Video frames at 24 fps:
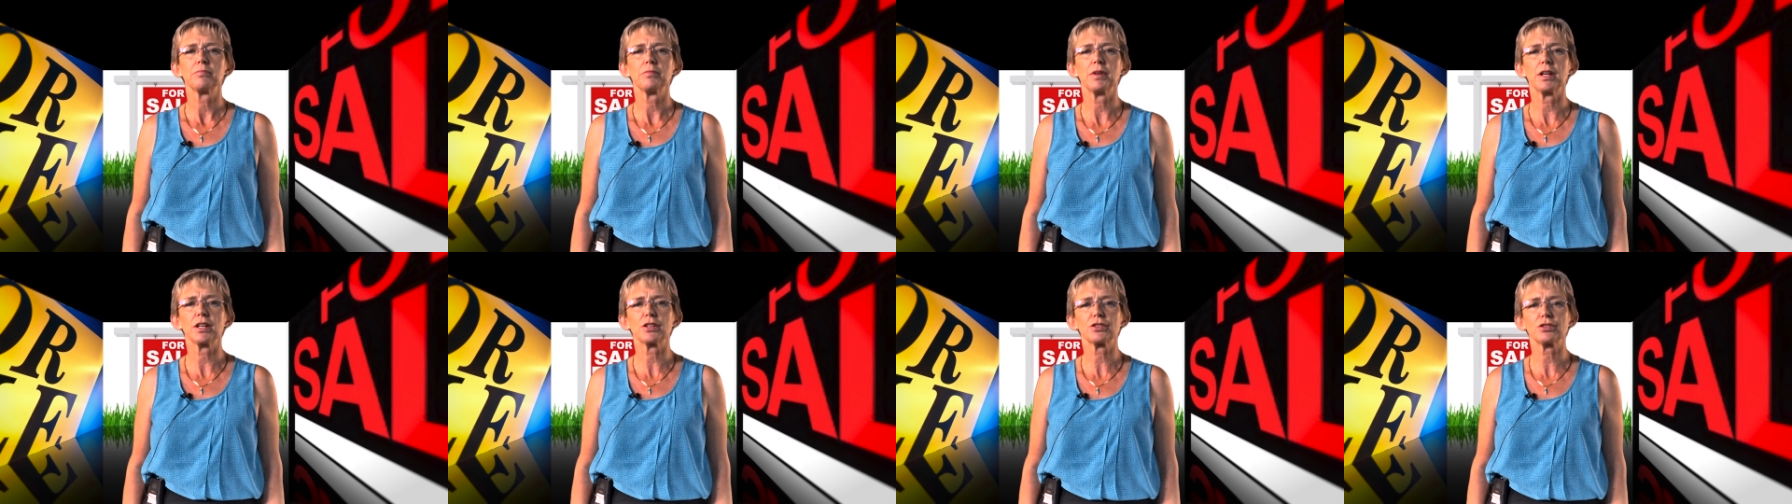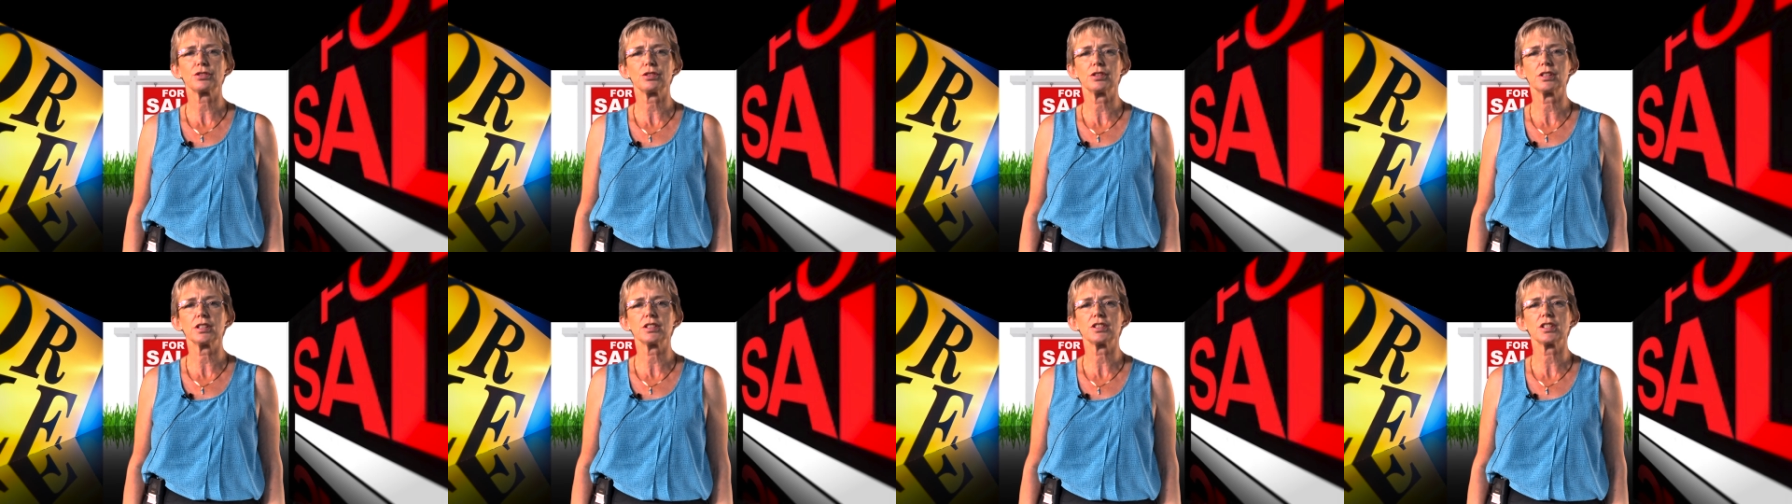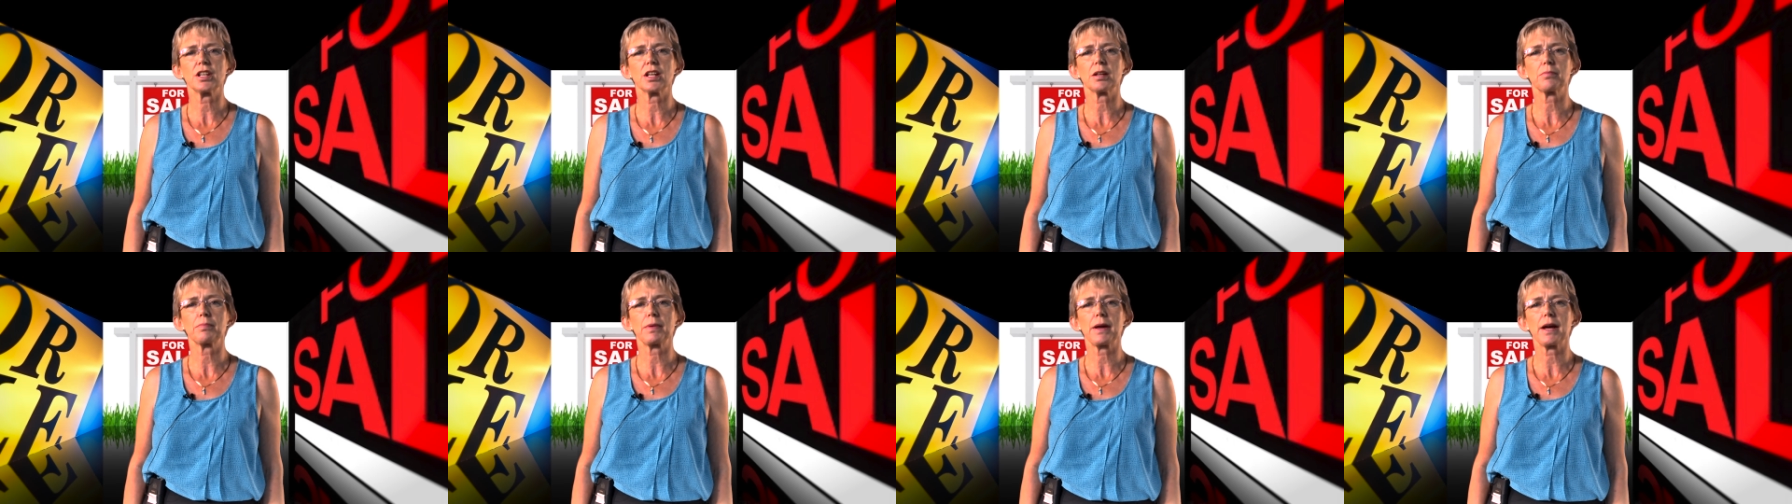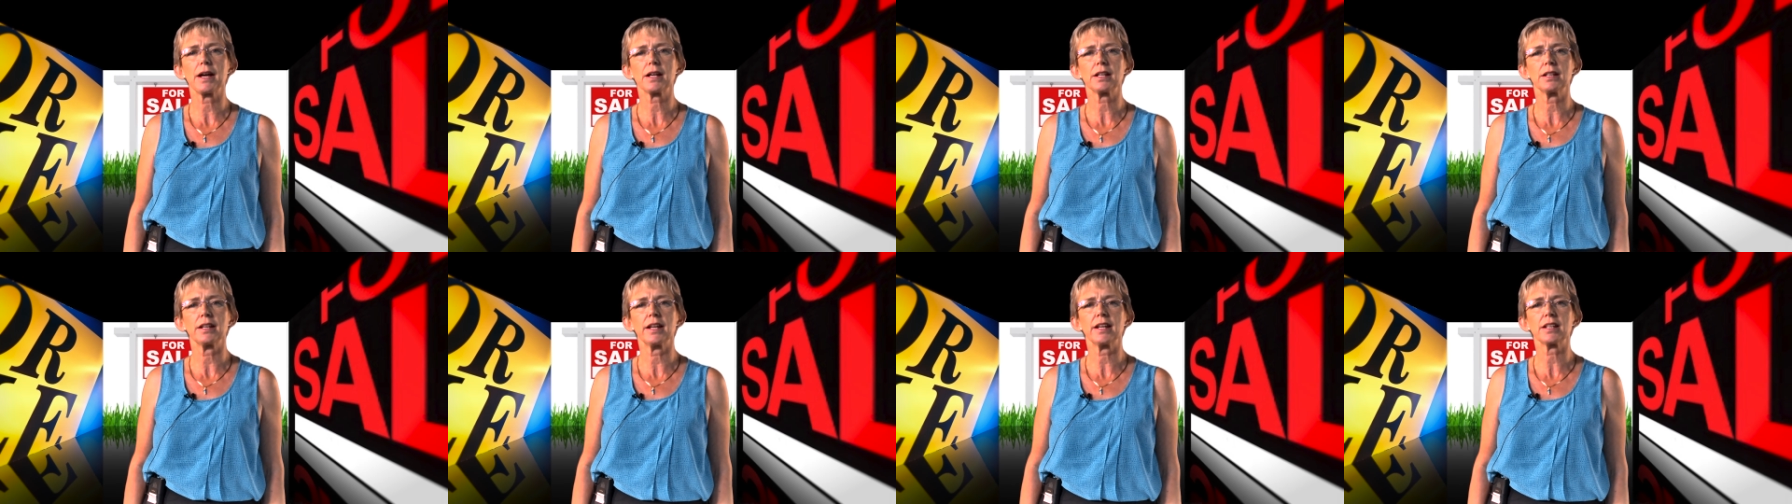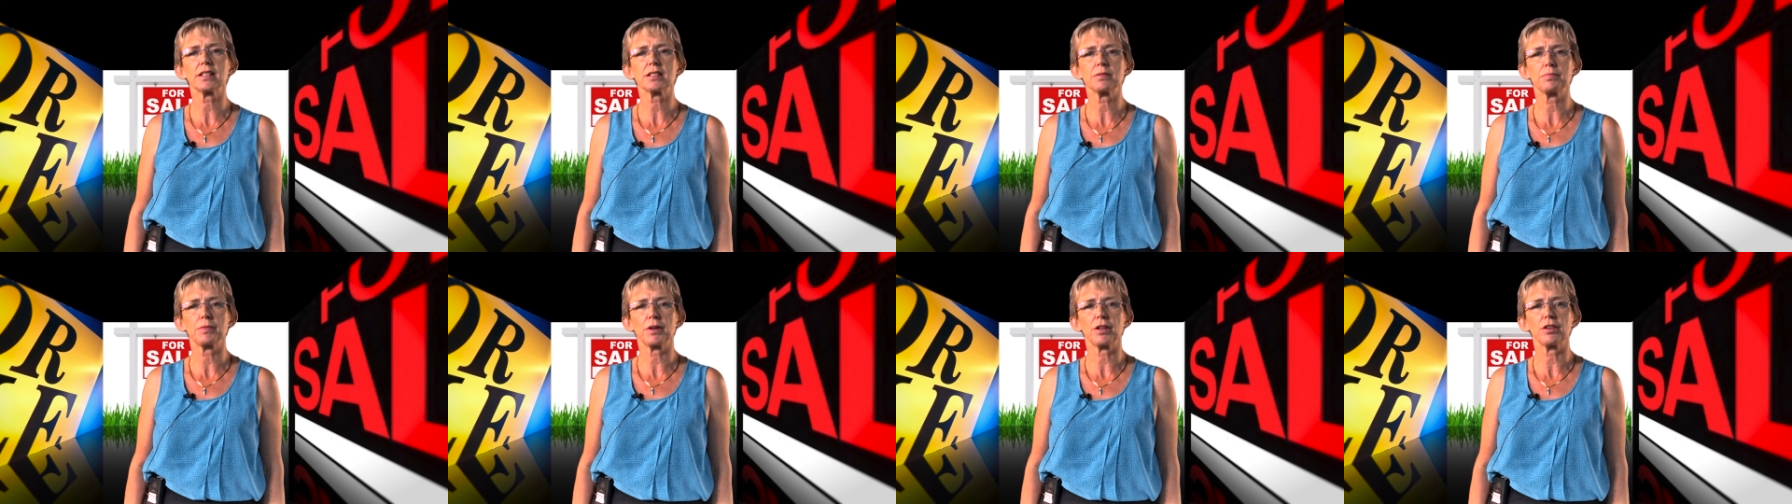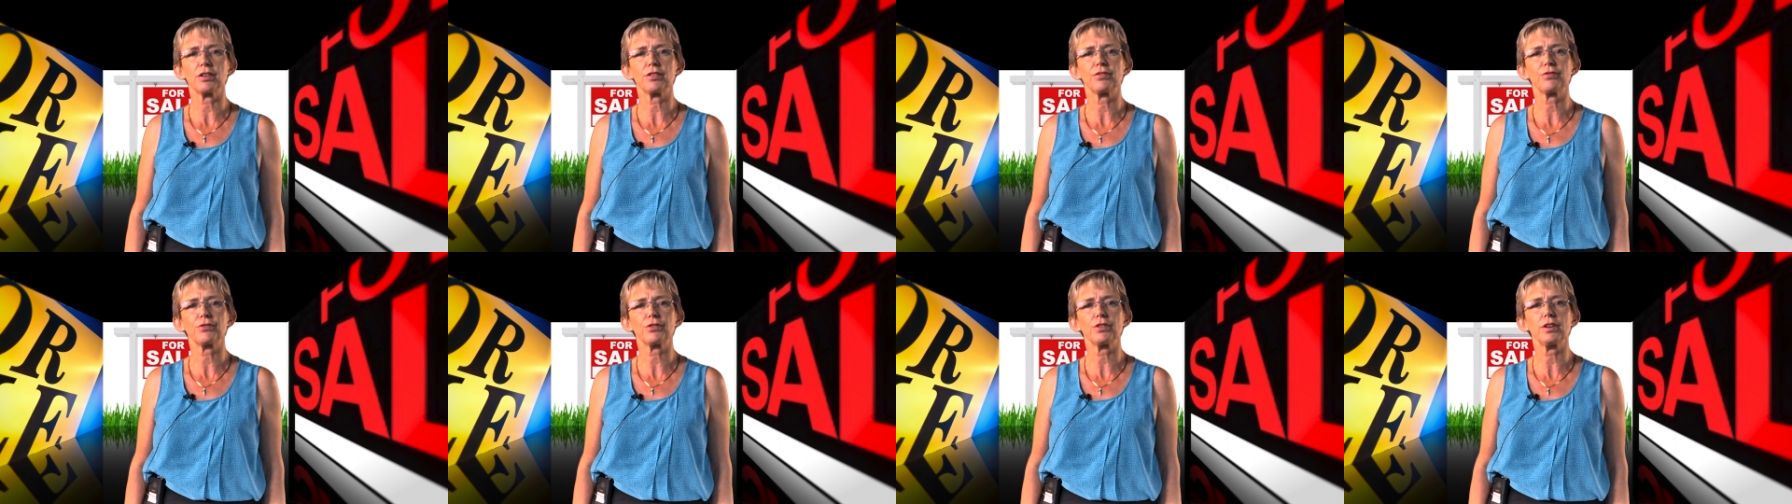Make sure to check back next
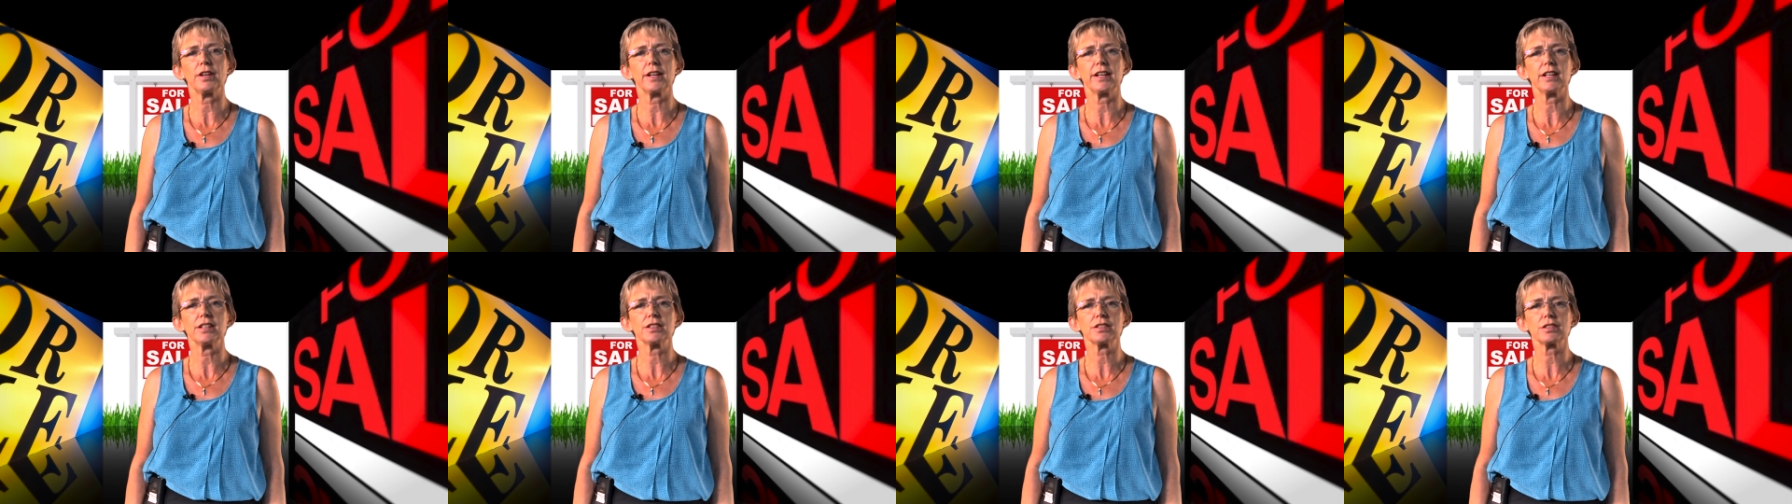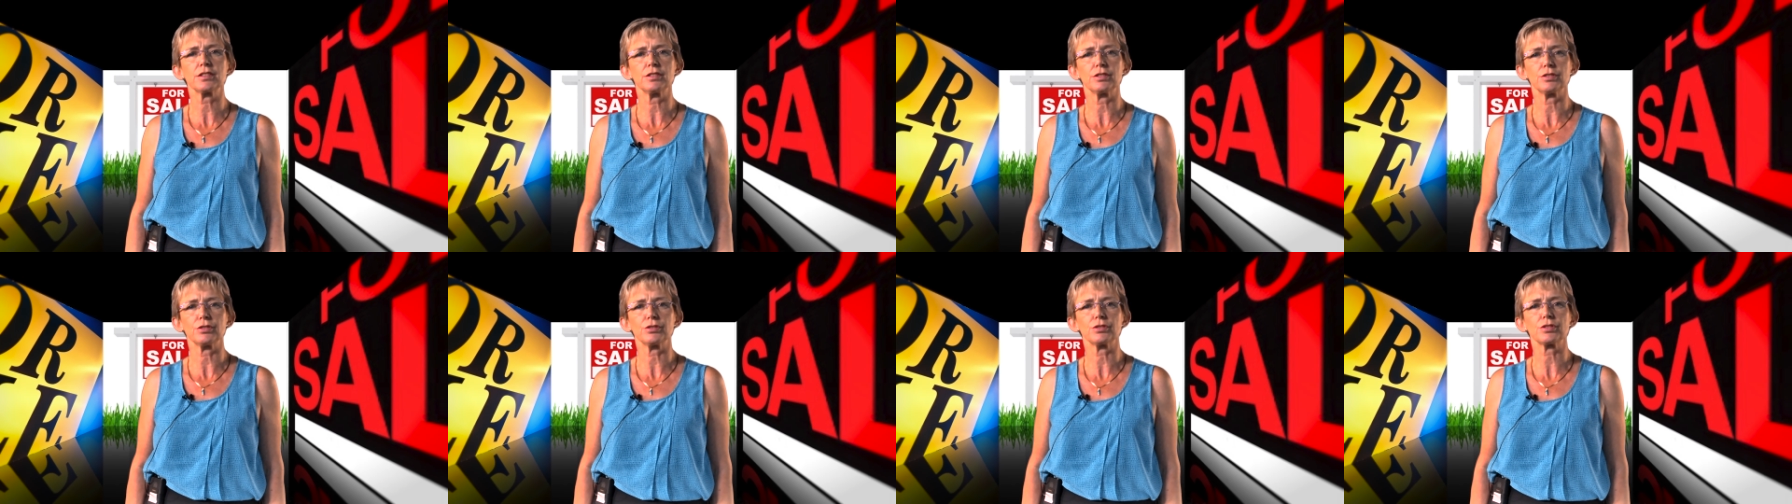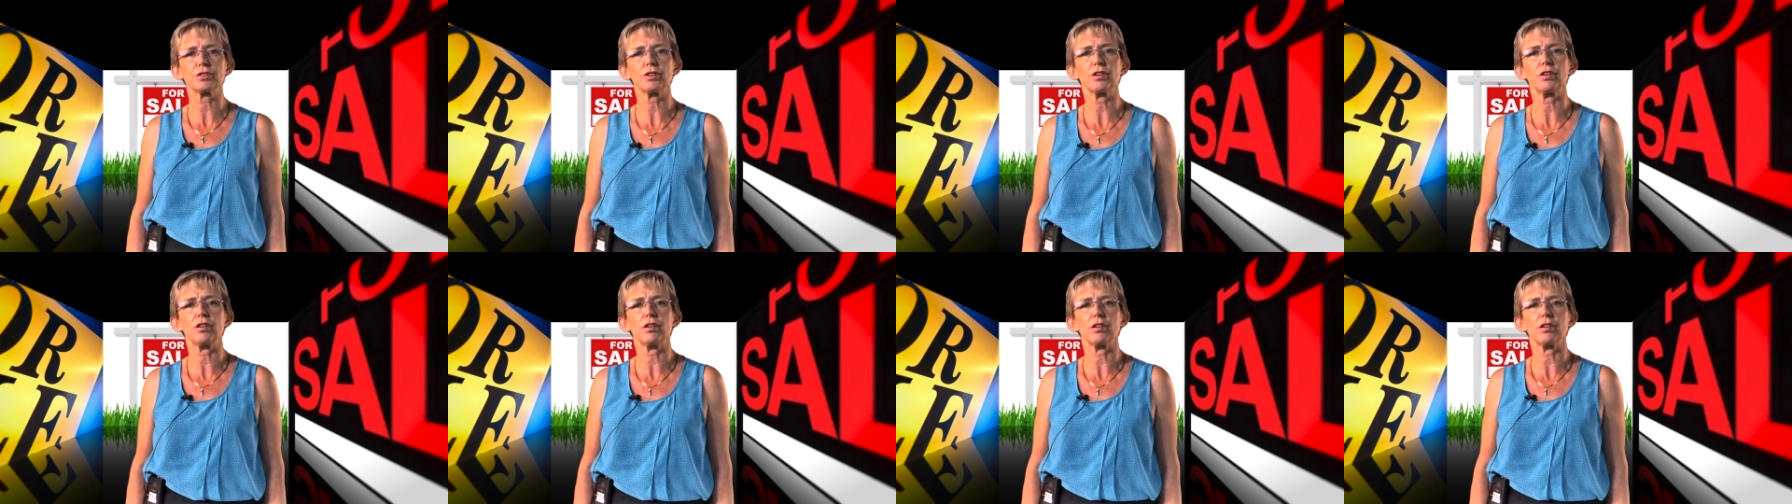month for latest news